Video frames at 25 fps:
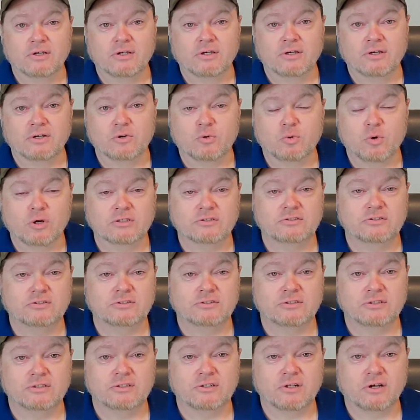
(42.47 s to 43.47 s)

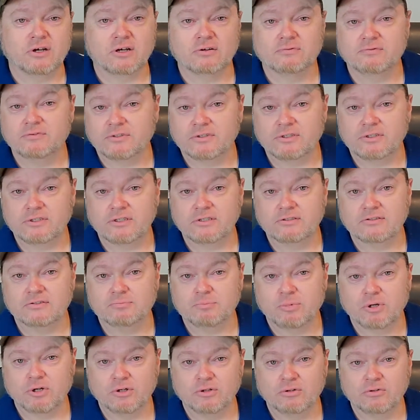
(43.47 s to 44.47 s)
Question that often gets
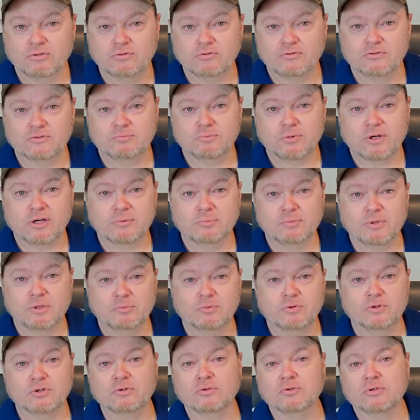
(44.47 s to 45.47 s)
posed by
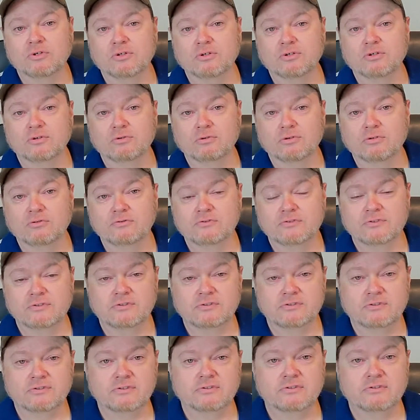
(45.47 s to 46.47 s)
people going on
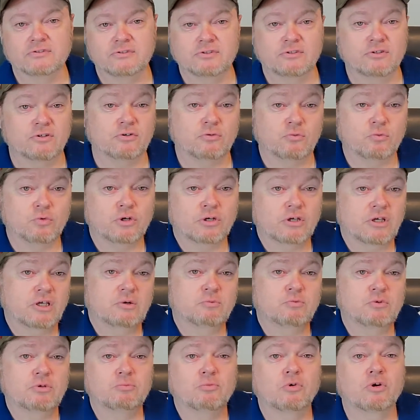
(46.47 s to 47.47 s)
cruises is, what
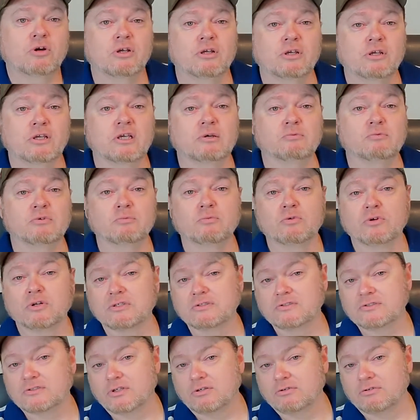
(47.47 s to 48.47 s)
can we bring? Can we bring
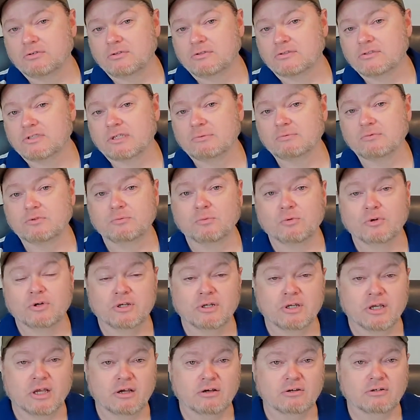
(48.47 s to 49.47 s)
sodas? Can we
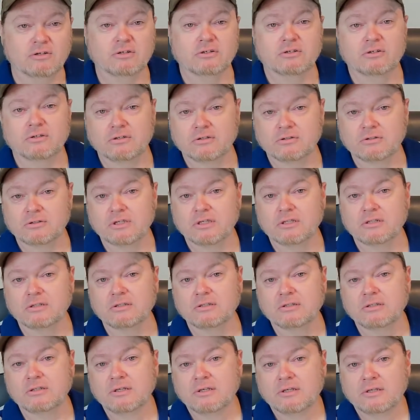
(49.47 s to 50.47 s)
bring alcohol?
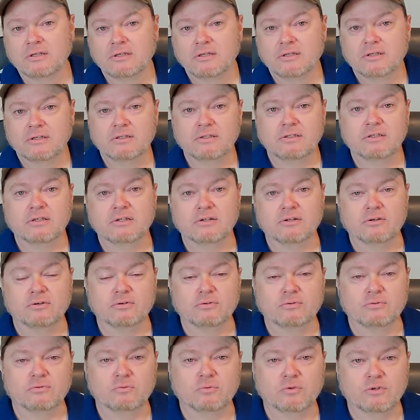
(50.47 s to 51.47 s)

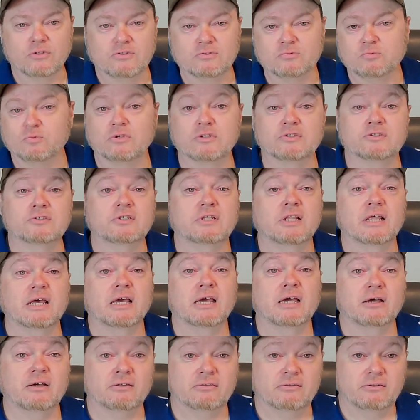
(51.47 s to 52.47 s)
What's
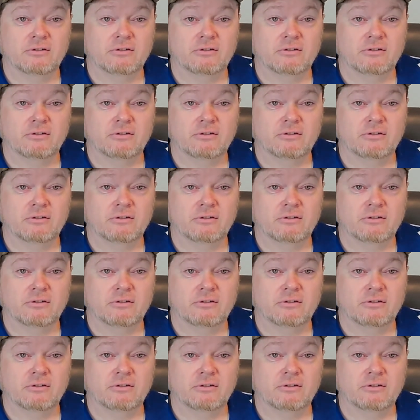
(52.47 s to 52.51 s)
allowed?